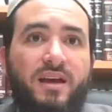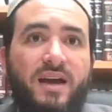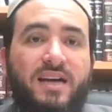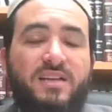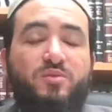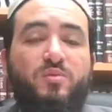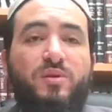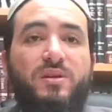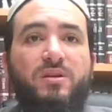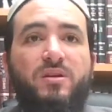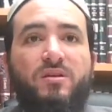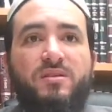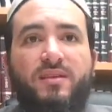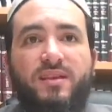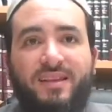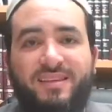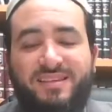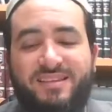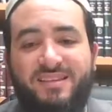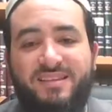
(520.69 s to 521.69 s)
As we know
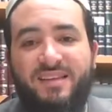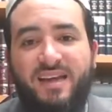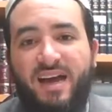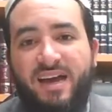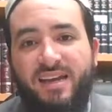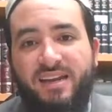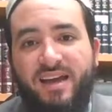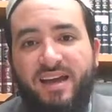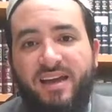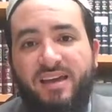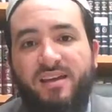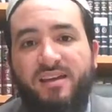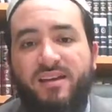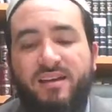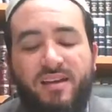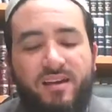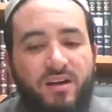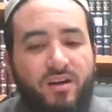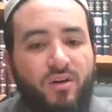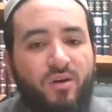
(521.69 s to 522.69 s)
that Sinai,
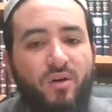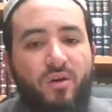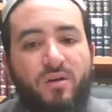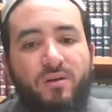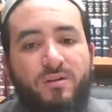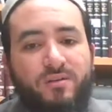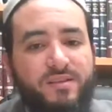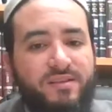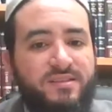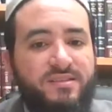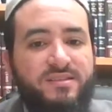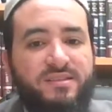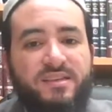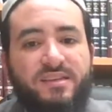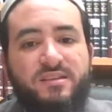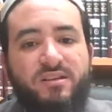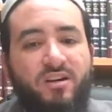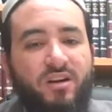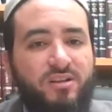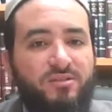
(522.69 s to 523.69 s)
all of the
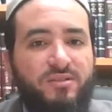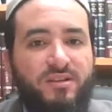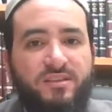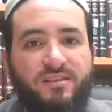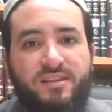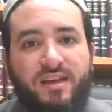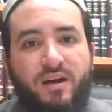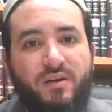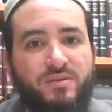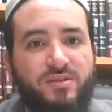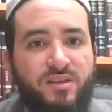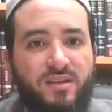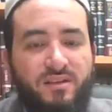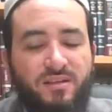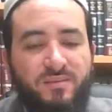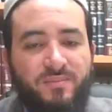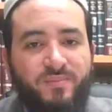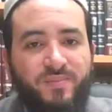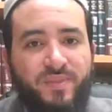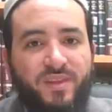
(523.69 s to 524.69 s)

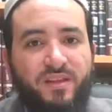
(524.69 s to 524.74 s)
600,000